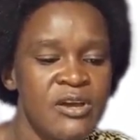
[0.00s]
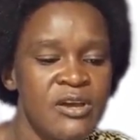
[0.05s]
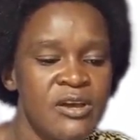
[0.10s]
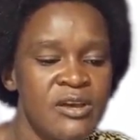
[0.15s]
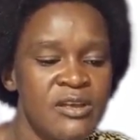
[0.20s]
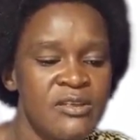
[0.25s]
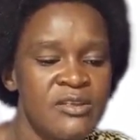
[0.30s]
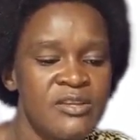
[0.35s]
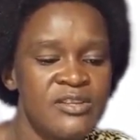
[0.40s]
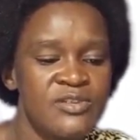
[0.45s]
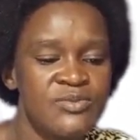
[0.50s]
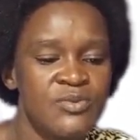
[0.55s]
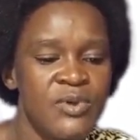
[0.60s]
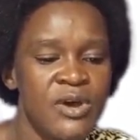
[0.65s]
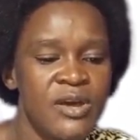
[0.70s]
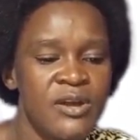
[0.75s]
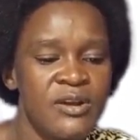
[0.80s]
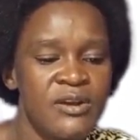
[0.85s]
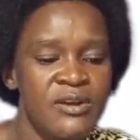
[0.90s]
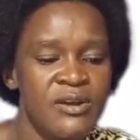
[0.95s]
This
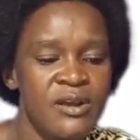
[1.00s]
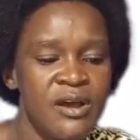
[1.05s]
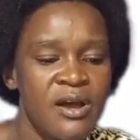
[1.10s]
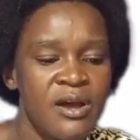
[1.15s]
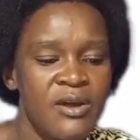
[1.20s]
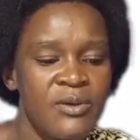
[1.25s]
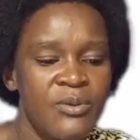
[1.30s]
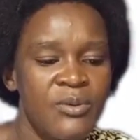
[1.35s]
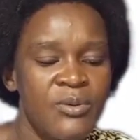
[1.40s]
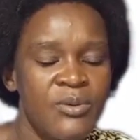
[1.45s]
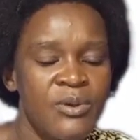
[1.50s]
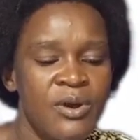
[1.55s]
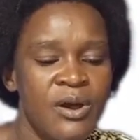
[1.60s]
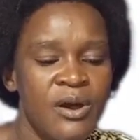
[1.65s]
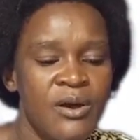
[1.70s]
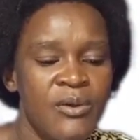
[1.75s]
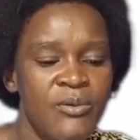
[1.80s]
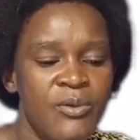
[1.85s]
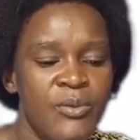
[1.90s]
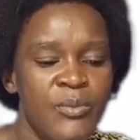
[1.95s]
one
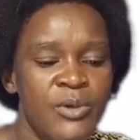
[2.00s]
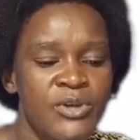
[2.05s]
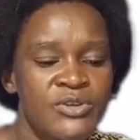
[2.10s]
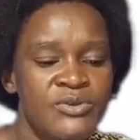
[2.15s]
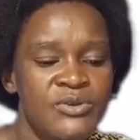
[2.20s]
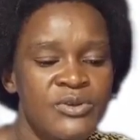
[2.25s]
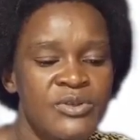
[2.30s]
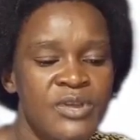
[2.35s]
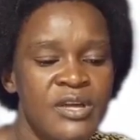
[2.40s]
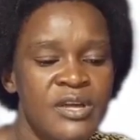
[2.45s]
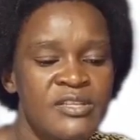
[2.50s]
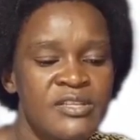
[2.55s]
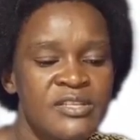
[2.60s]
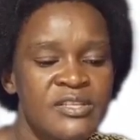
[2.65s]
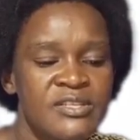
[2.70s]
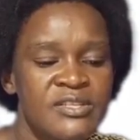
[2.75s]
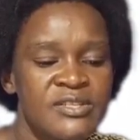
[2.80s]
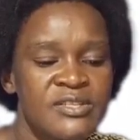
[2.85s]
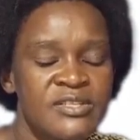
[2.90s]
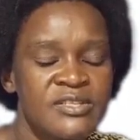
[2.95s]
we mentioned
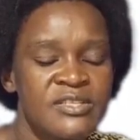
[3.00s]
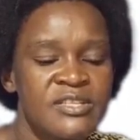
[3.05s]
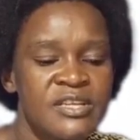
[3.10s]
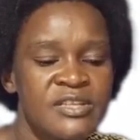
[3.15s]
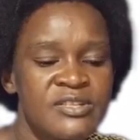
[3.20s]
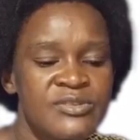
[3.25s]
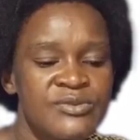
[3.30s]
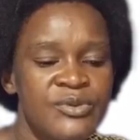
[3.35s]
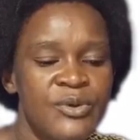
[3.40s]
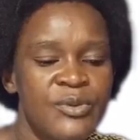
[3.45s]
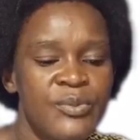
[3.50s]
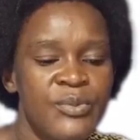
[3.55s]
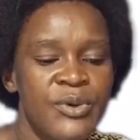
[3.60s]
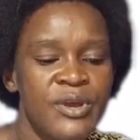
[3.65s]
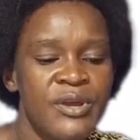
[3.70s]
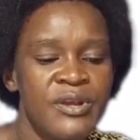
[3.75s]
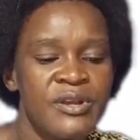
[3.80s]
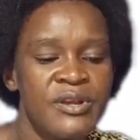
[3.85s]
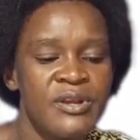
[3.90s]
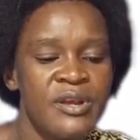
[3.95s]
that is just
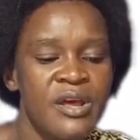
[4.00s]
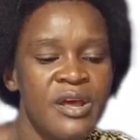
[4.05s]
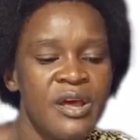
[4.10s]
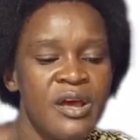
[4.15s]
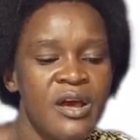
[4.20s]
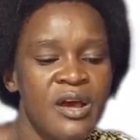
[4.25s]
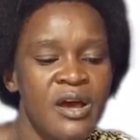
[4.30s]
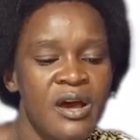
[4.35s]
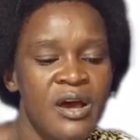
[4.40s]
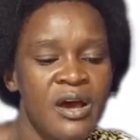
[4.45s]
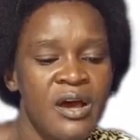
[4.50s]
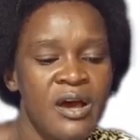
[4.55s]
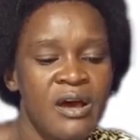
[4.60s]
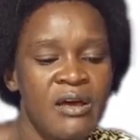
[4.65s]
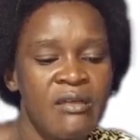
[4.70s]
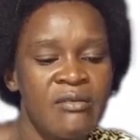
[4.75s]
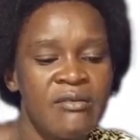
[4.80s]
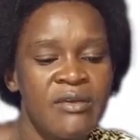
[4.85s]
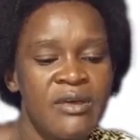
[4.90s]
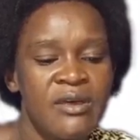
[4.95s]
open.
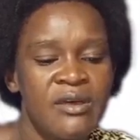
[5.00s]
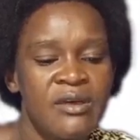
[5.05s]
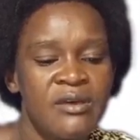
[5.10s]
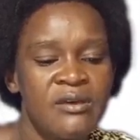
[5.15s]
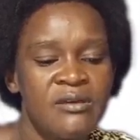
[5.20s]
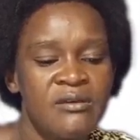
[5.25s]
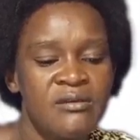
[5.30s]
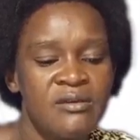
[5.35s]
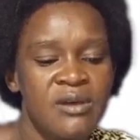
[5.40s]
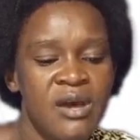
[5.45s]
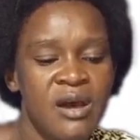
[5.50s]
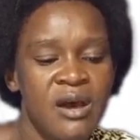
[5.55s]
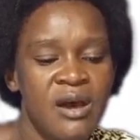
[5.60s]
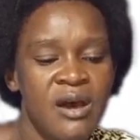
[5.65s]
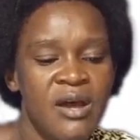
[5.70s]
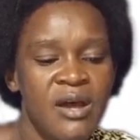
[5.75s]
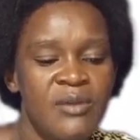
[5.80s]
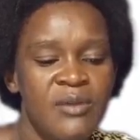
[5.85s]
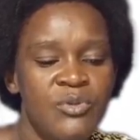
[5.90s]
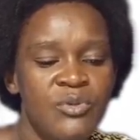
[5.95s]
The
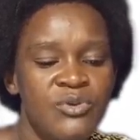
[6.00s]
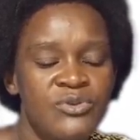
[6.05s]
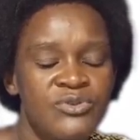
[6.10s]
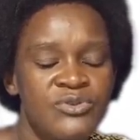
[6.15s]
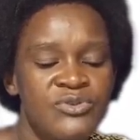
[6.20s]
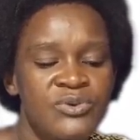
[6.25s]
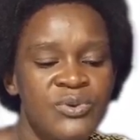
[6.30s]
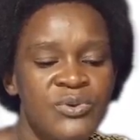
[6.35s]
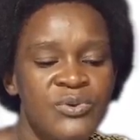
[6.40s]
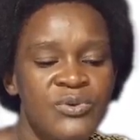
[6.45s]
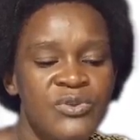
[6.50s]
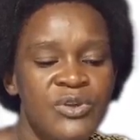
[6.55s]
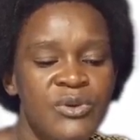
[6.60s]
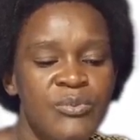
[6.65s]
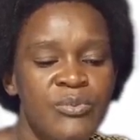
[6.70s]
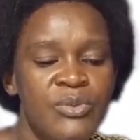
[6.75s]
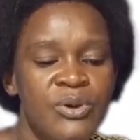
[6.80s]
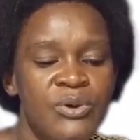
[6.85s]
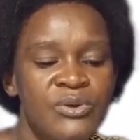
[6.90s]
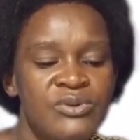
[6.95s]
animals or
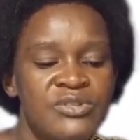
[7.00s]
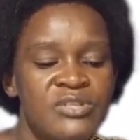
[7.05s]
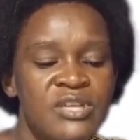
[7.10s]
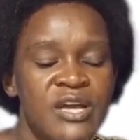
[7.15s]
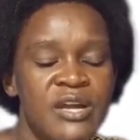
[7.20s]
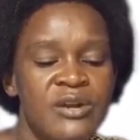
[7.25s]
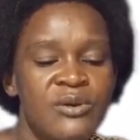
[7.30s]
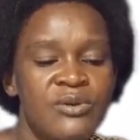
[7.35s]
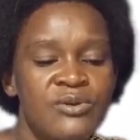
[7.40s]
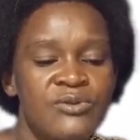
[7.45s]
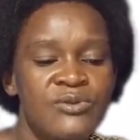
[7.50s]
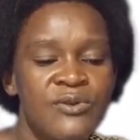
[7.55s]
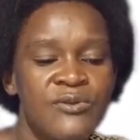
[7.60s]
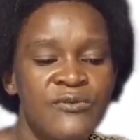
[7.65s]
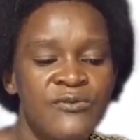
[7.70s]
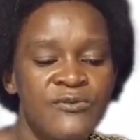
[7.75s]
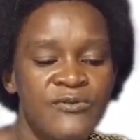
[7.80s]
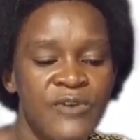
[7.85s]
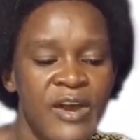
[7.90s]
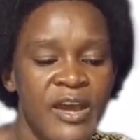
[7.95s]
the birds are not
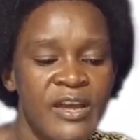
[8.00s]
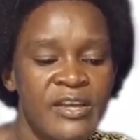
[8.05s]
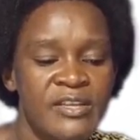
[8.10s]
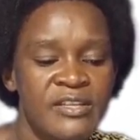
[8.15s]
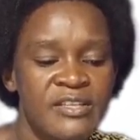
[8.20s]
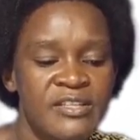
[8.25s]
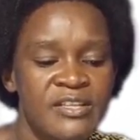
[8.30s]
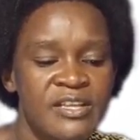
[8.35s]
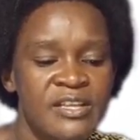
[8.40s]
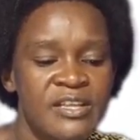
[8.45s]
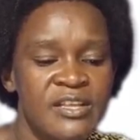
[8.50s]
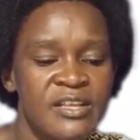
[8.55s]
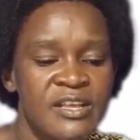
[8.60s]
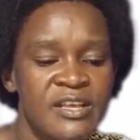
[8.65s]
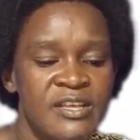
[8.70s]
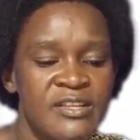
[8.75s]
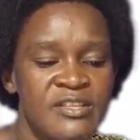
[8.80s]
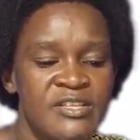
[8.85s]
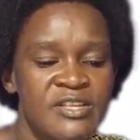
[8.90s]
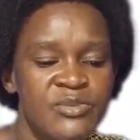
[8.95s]
confined in
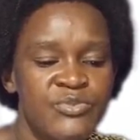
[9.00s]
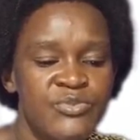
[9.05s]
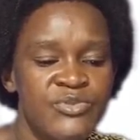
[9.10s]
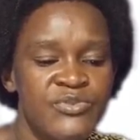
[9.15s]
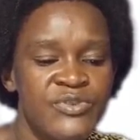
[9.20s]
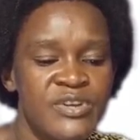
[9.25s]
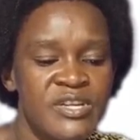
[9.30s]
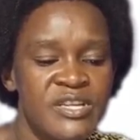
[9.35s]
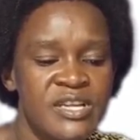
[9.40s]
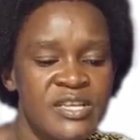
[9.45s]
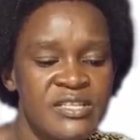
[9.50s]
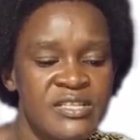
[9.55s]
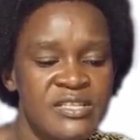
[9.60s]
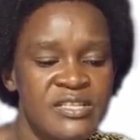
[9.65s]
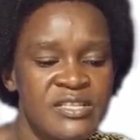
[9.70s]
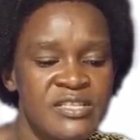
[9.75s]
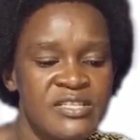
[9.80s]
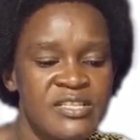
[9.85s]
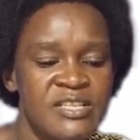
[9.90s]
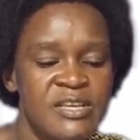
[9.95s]
the deep litter
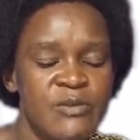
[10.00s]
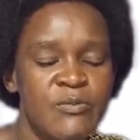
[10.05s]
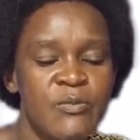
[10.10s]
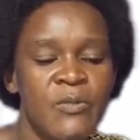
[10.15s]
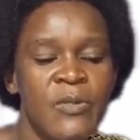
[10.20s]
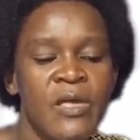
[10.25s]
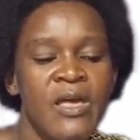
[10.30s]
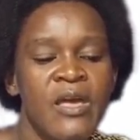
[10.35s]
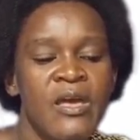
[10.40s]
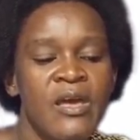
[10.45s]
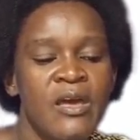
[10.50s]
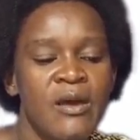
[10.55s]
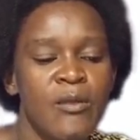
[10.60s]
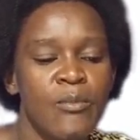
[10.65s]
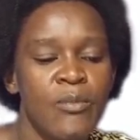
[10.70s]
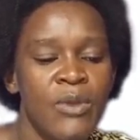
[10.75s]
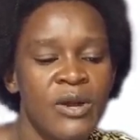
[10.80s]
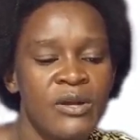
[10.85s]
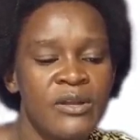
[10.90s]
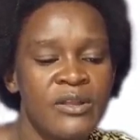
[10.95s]
system,
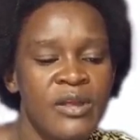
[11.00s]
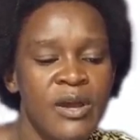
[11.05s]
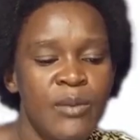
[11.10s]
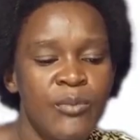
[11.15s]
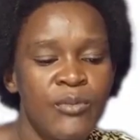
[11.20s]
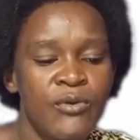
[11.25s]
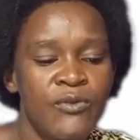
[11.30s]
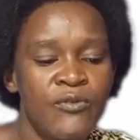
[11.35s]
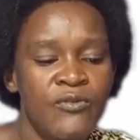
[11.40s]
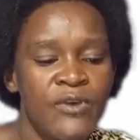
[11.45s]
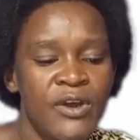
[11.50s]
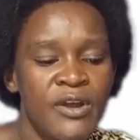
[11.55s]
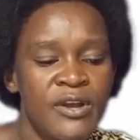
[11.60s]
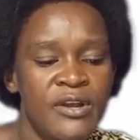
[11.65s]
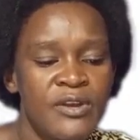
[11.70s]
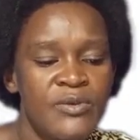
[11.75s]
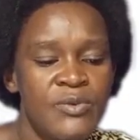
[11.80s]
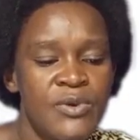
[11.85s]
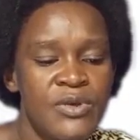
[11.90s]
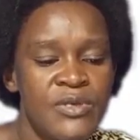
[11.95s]
but they are
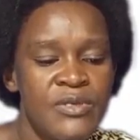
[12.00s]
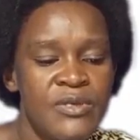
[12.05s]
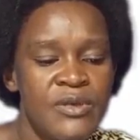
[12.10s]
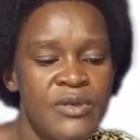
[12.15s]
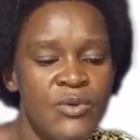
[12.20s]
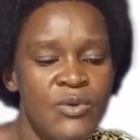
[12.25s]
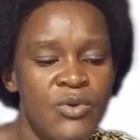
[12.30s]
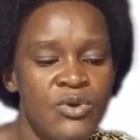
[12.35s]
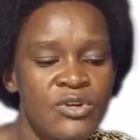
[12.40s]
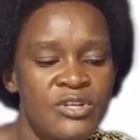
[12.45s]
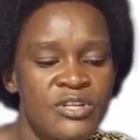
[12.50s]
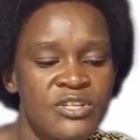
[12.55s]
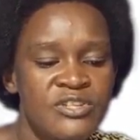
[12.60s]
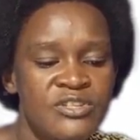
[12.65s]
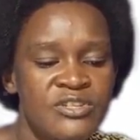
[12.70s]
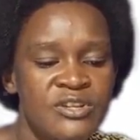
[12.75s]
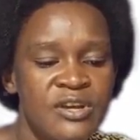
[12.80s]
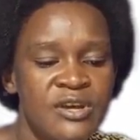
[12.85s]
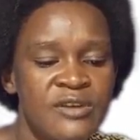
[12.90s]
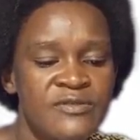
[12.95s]
provided with the water
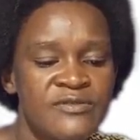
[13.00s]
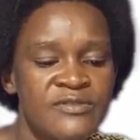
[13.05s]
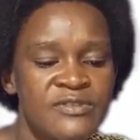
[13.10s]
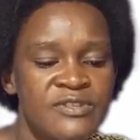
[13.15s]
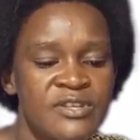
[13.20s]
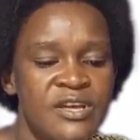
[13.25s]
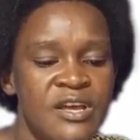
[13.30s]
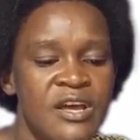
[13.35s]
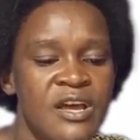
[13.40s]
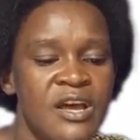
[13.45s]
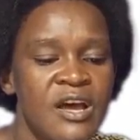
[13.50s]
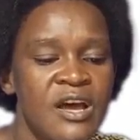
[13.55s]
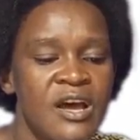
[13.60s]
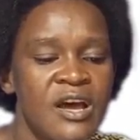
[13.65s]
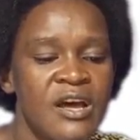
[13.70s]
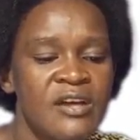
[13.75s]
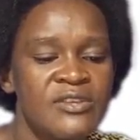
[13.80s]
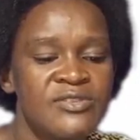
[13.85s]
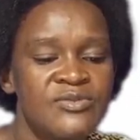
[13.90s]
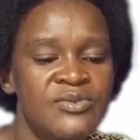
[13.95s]
troughs
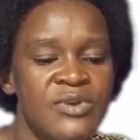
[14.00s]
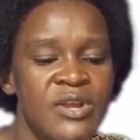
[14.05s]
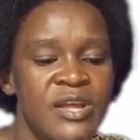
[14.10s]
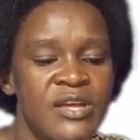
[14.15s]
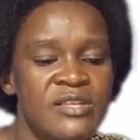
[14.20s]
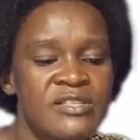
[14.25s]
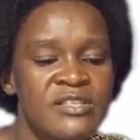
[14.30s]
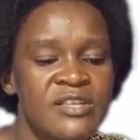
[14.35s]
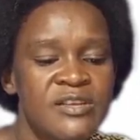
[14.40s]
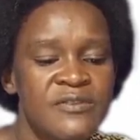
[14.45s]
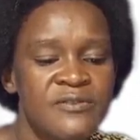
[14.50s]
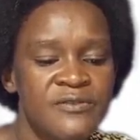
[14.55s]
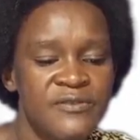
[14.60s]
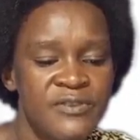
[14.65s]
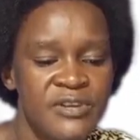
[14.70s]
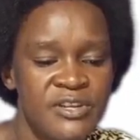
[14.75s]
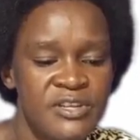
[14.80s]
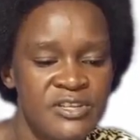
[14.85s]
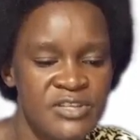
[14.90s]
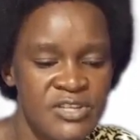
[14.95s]
as well as the
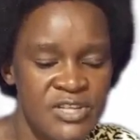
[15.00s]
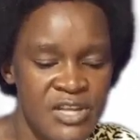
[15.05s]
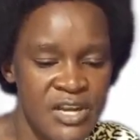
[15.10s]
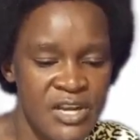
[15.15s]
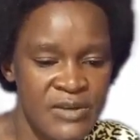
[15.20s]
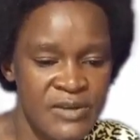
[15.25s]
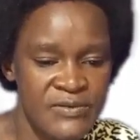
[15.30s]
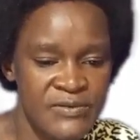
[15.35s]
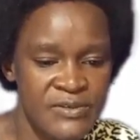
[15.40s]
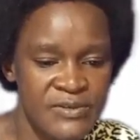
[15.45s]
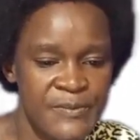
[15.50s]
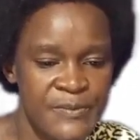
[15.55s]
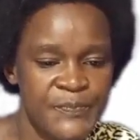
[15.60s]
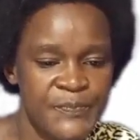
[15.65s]
feed troughs.